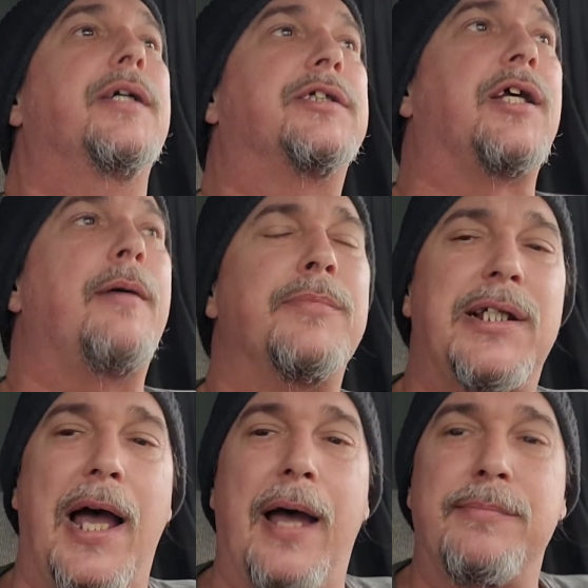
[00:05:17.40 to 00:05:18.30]

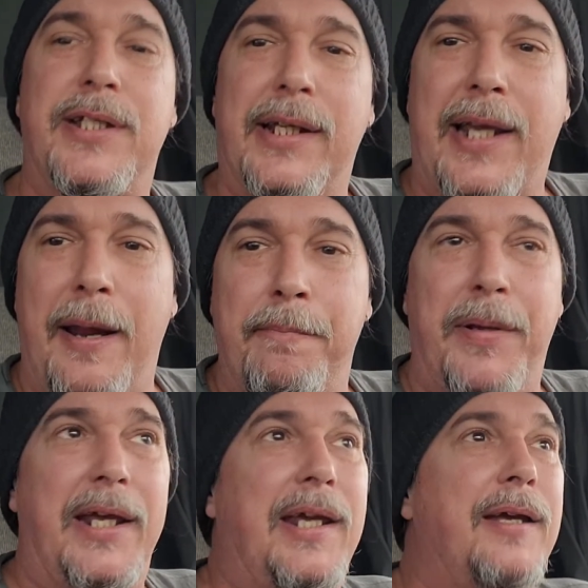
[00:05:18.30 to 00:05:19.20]
sometimes it can
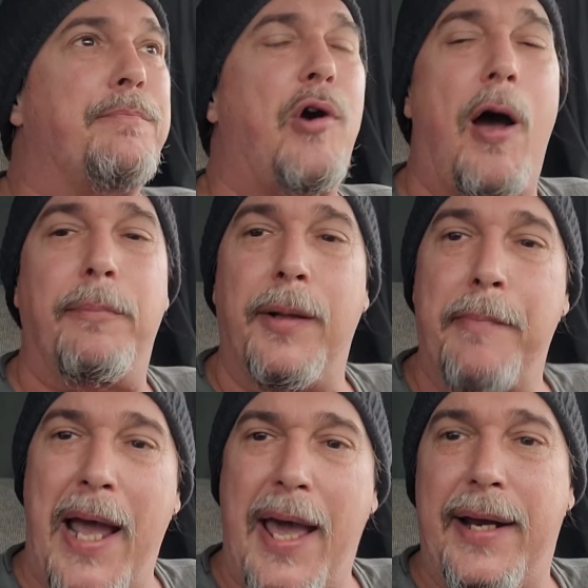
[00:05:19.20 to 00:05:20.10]
be
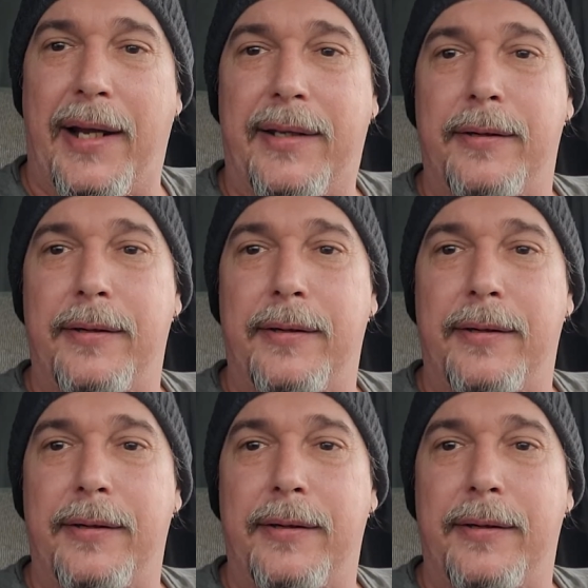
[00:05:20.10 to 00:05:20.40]
problematic.